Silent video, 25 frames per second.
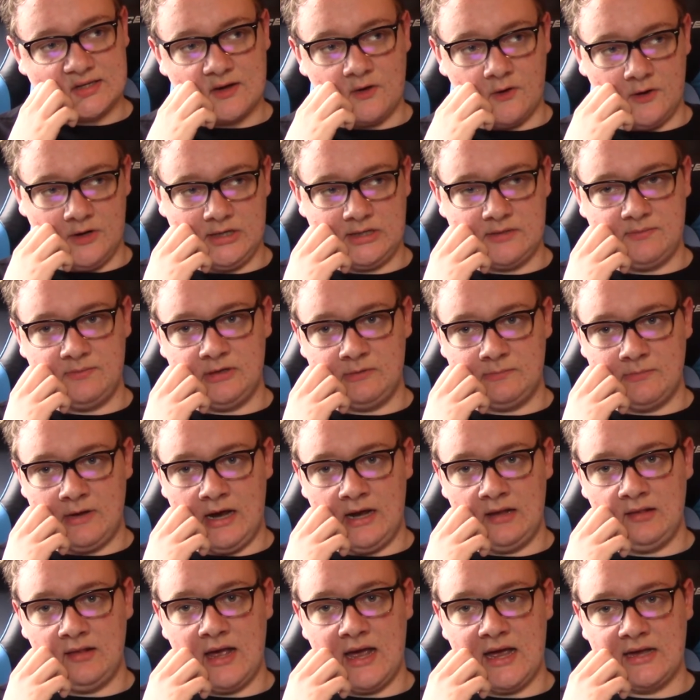going to be
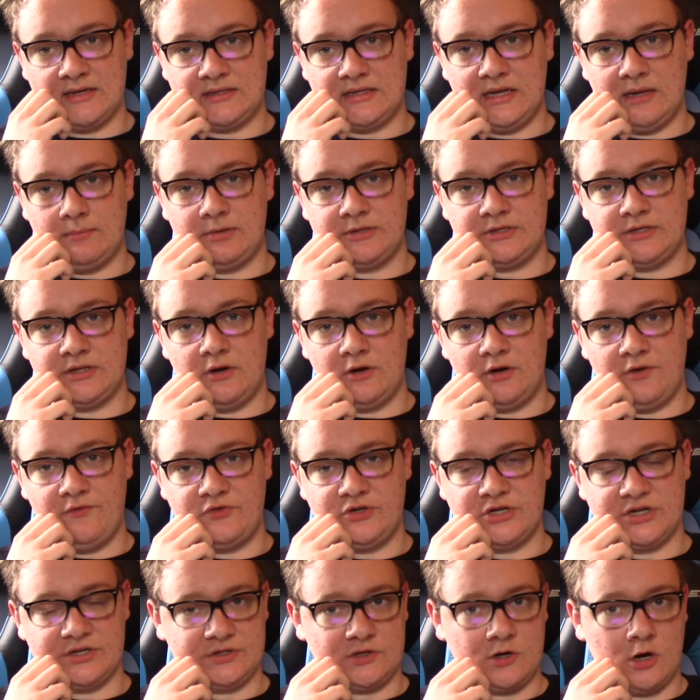my last episode of
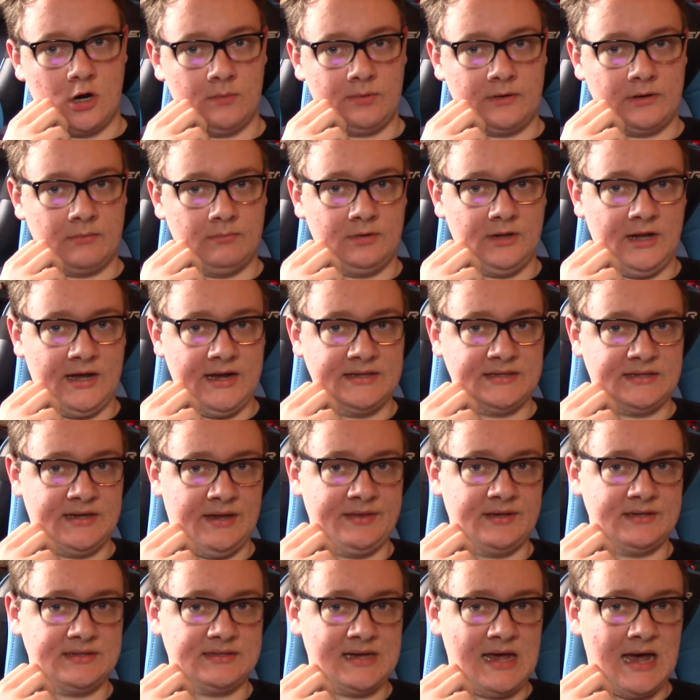JustCarp Complaints on
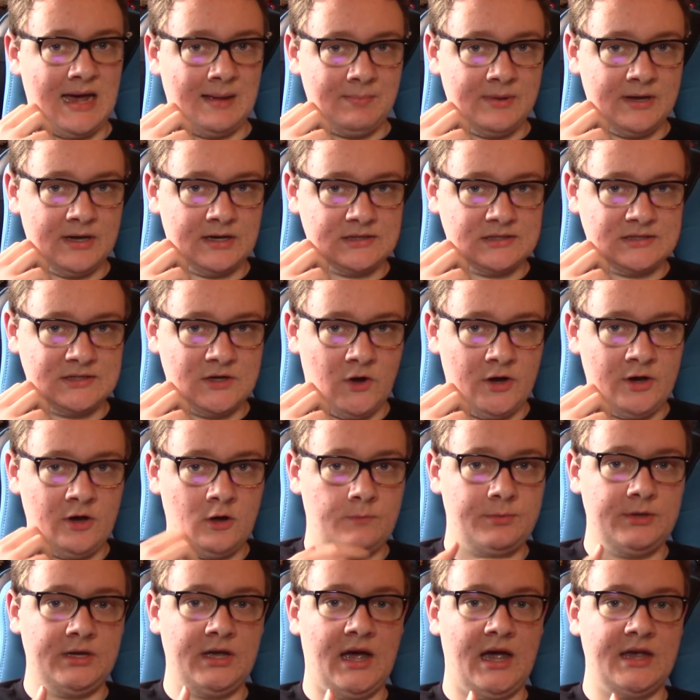this topic, so I
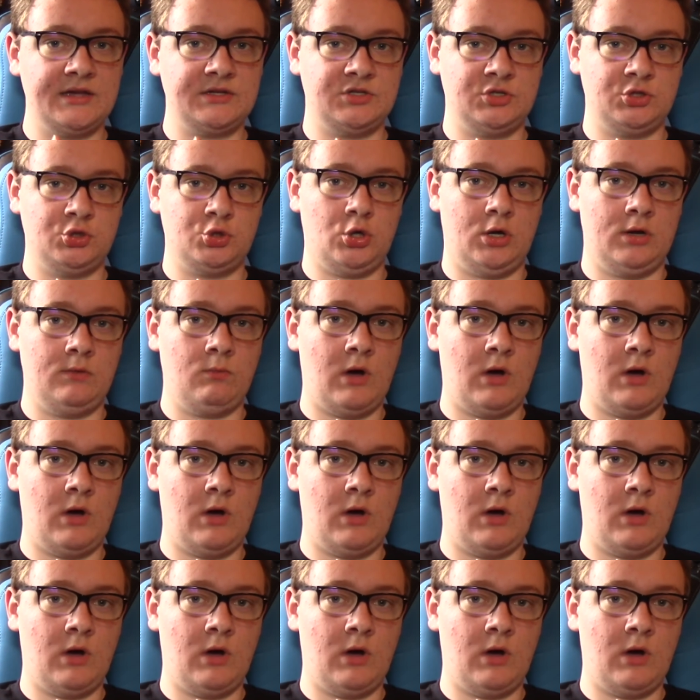hope you guys enjoyed